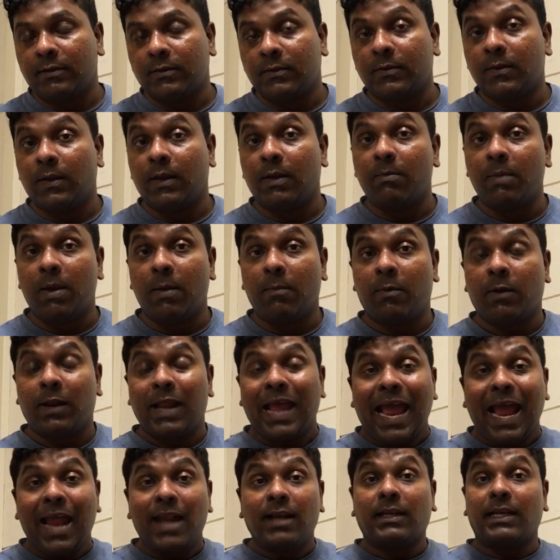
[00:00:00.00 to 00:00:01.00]
So remember,
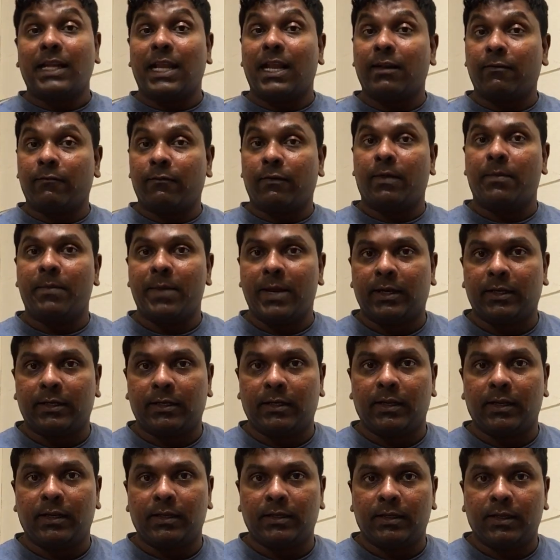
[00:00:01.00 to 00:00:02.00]

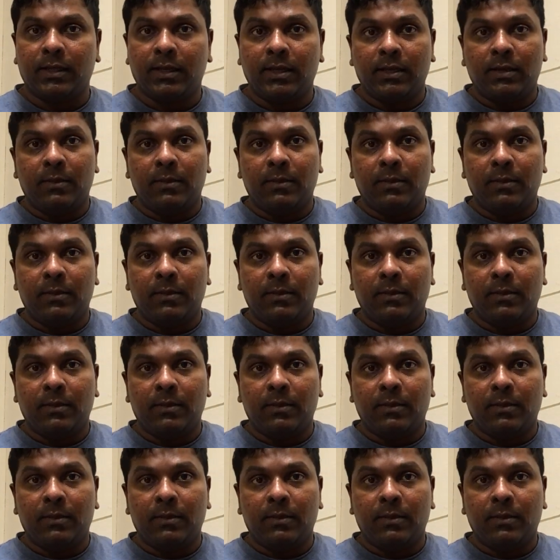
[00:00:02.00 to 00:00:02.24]
anti-inflammatory